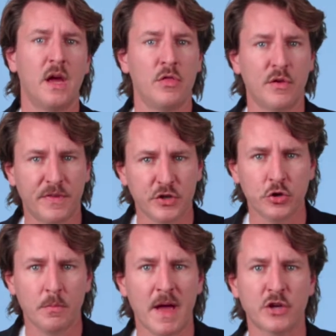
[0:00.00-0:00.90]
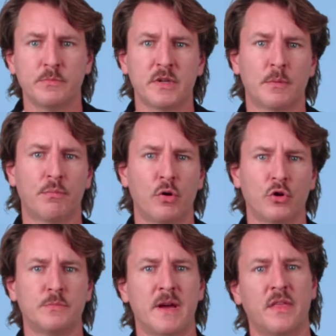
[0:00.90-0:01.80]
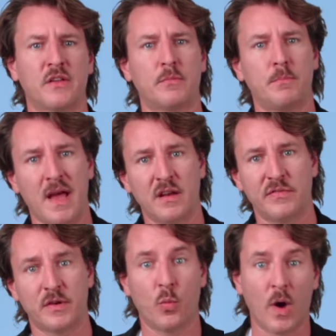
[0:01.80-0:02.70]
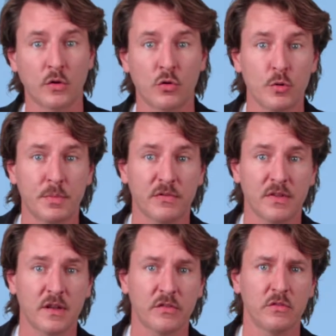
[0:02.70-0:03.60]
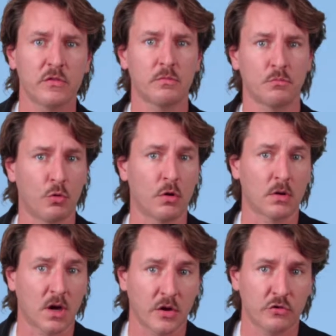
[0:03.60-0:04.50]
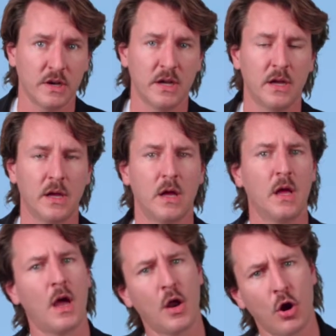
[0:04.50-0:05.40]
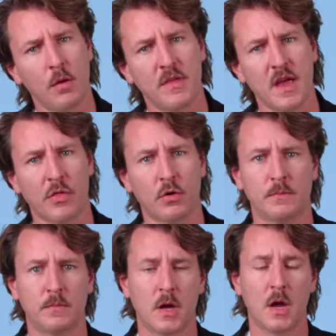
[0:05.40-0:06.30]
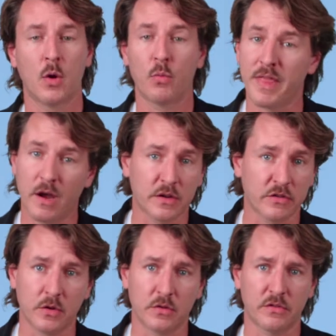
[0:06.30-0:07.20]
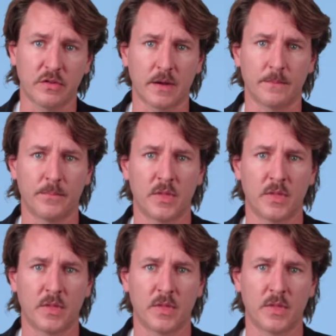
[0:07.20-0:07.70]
The official measurement approach may thus benefit one group of citizens, or country, and harm the other, without us noticing.